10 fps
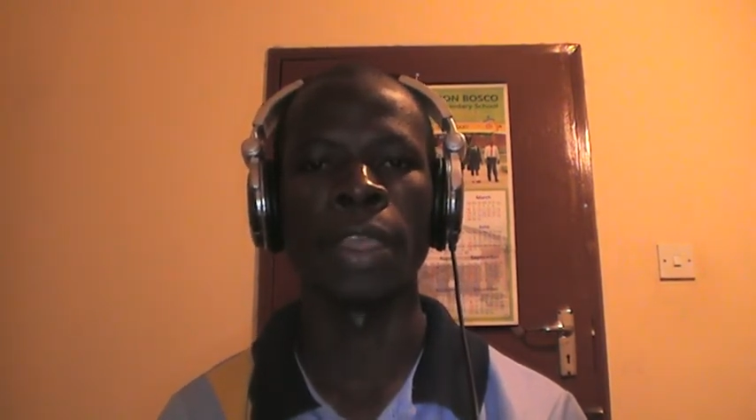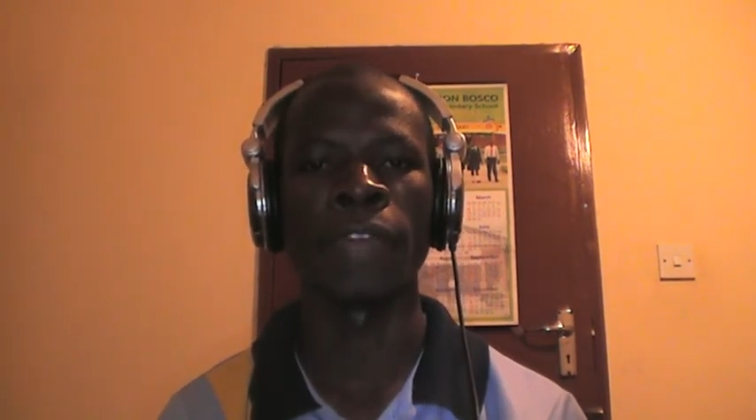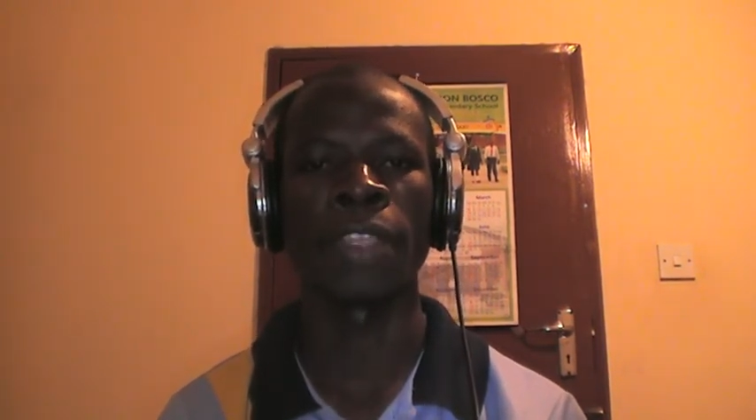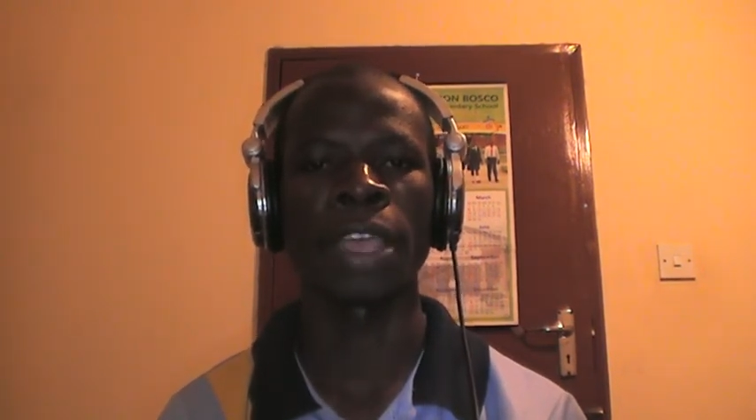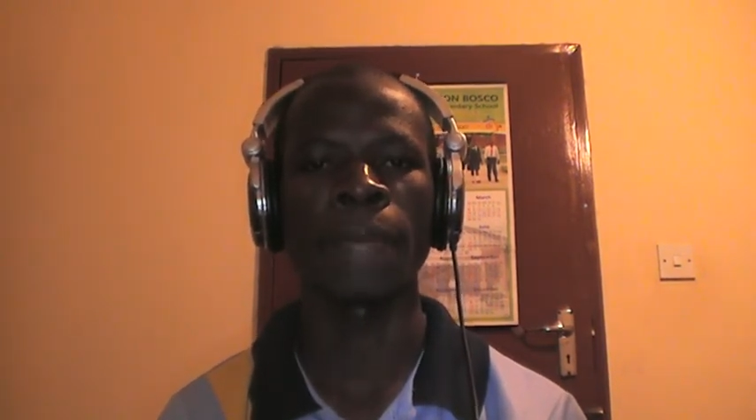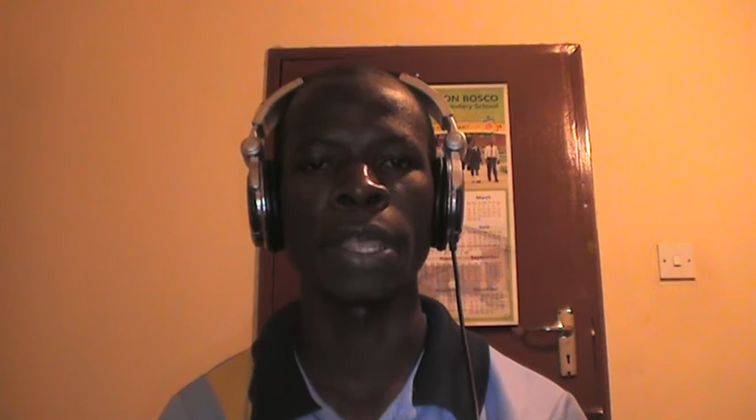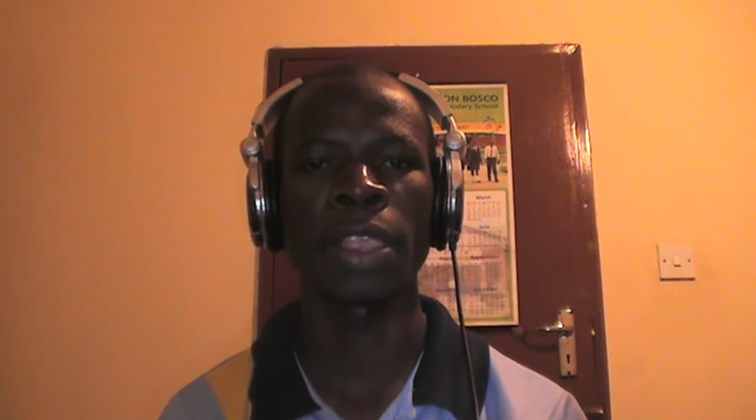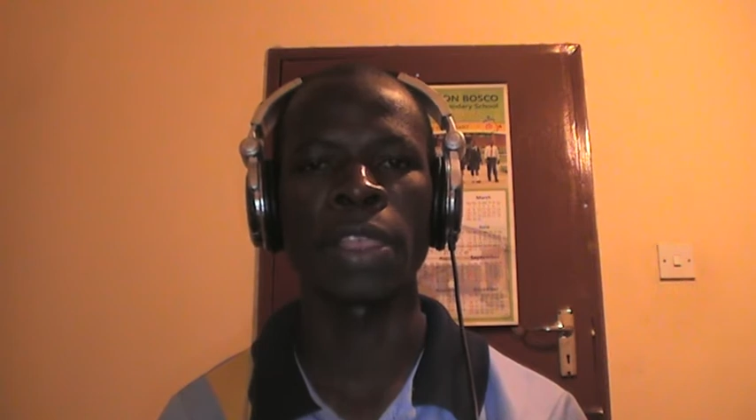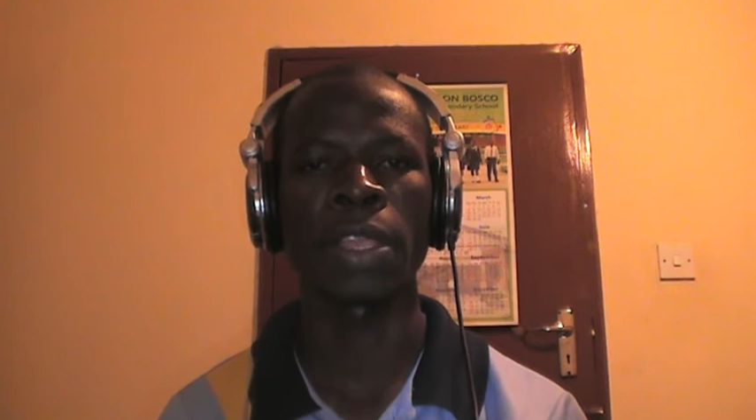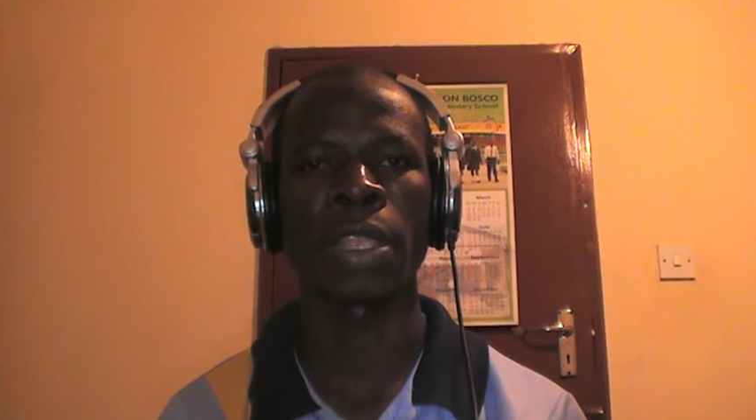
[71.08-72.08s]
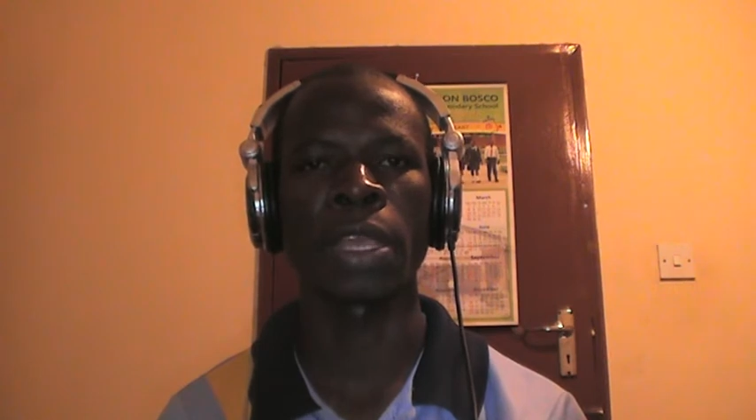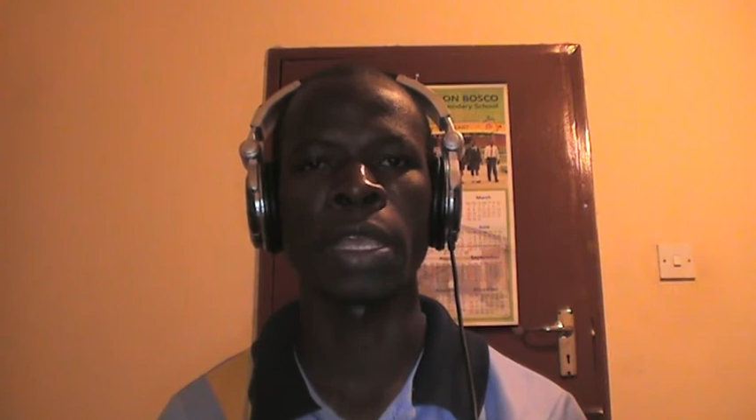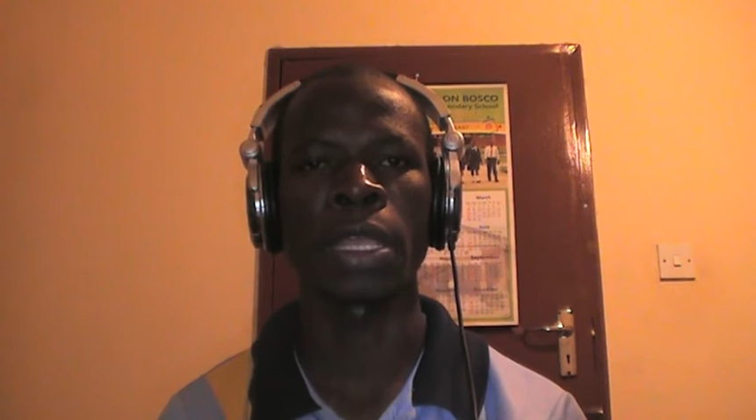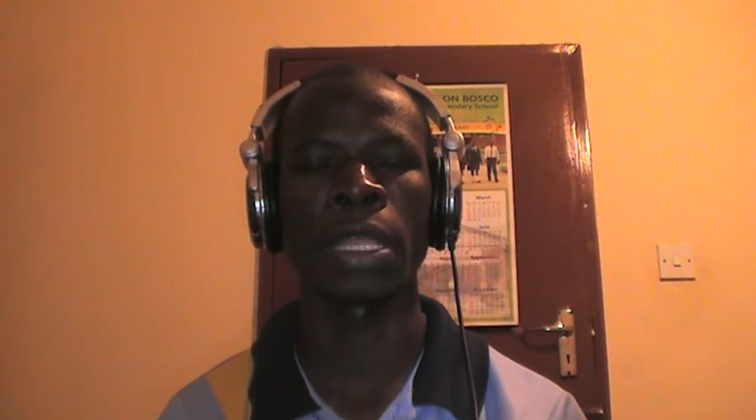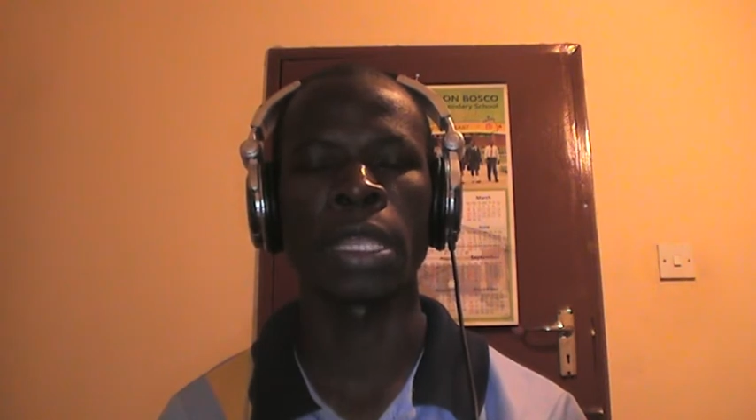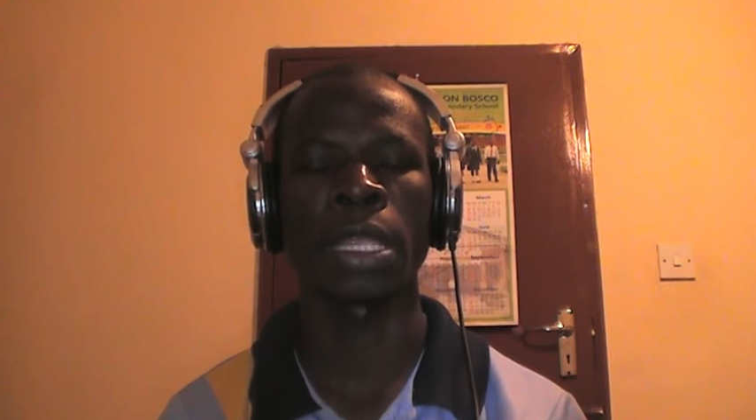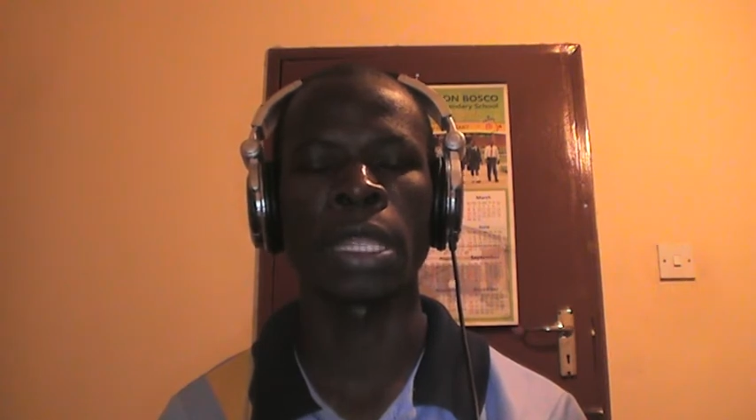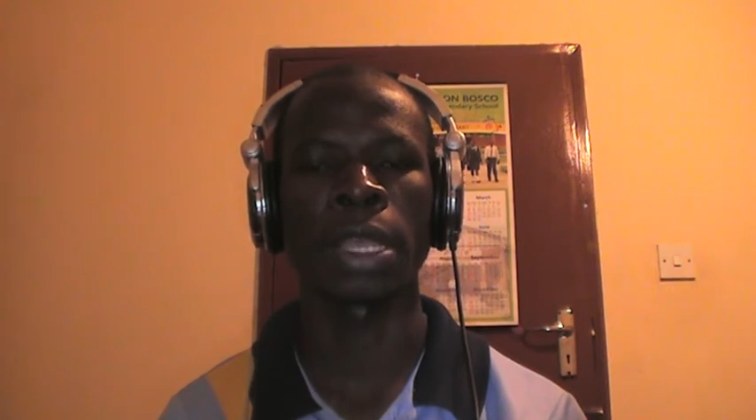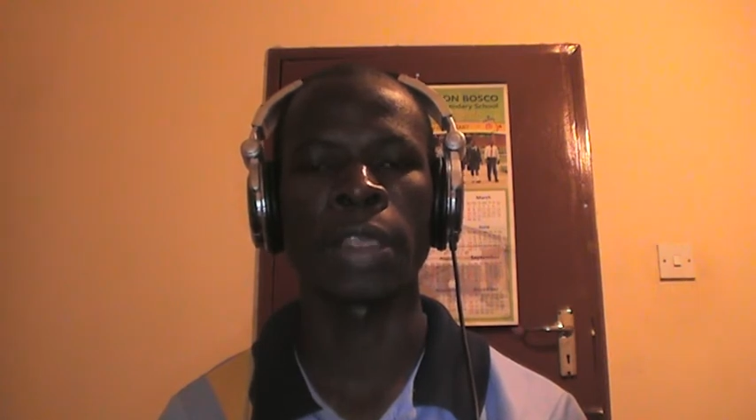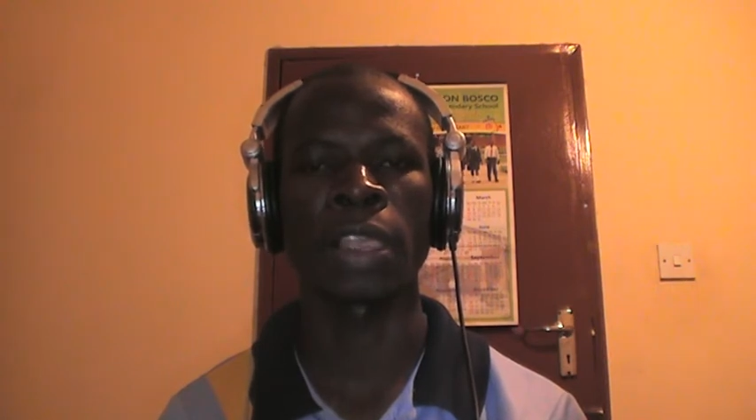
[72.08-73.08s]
If it happens that I take